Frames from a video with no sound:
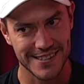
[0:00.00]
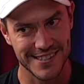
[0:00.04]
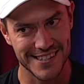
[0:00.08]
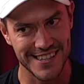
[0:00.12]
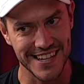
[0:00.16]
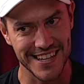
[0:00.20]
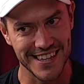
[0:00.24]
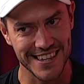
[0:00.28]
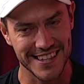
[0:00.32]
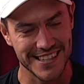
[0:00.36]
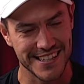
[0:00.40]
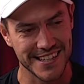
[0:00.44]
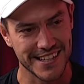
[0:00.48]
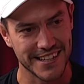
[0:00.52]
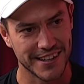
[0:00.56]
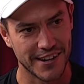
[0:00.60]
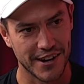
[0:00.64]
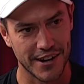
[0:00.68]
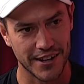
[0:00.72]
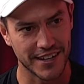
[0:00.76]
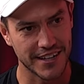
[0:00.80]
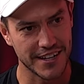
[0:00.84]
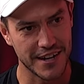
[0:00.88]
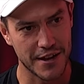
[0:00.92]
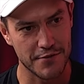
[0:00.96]
Sixth. He
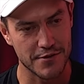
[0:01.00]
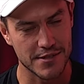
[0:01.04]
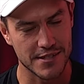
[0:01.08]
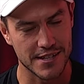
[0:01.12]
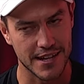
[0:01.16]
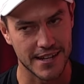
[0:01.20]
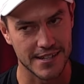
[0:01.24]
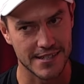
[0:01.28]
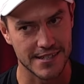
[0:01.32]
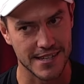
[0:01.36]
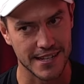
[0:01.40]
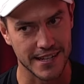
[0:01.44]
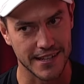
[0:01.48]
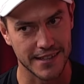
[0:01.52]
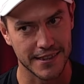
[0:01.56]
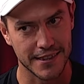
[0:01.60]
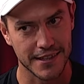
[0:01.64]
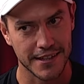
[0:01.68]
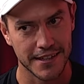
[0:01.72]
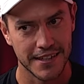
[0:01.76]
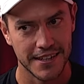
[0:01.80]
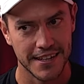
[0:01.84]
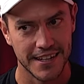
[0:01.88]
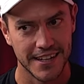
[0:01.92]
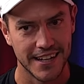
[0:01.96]
I was- can never say sixth. He
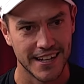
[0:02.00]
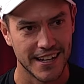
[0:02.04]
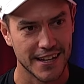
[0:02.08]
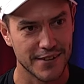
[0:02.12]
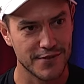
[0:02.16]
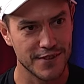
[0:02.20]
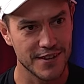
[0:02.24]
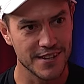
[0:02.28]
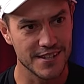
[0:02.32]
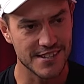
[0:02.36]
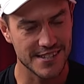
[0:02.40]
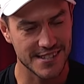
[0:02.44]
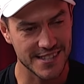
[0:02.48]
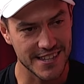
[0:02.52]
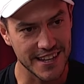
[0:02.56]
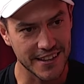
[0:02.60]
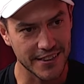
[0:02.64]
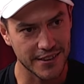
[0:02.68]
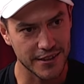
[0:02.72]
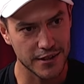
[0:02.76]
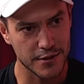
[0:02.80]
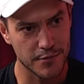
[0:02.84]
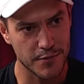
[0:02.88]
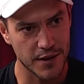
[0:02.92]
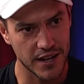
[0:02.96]
was okay, but
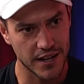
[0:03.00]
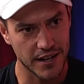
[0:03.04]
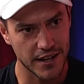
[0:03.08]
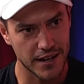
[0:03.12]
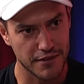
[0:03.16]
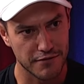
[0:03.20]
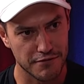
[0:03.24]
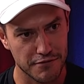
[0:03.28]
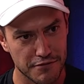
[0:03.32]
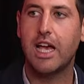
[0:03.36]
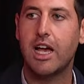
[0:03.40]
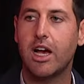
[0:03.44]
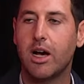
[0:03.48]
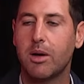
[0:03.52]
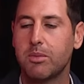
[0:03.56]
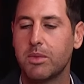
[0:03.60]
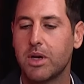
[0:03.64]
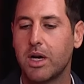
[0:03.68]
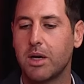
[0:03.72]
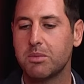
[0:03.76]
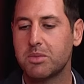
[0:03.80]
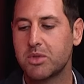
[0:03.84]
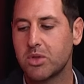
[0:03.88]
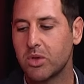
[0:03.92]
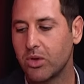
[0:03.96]
sixth in the BNF. Yeah, I'm,
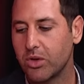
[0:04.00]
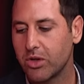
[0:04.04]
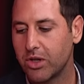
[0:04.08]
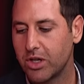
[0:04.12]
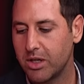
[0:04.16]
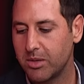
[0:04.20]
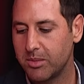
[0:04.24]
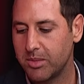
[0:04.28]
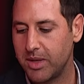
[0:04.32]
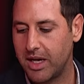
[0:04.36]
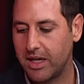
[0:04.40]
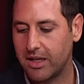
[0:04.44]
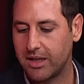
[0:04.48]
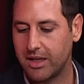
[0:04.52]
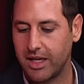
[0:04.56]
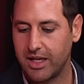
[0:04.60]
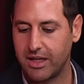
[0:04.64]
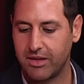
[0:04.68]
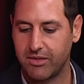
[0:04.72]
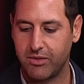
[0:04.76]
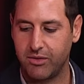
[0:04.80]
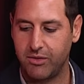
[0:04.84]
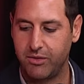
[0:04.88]
I'm talking about like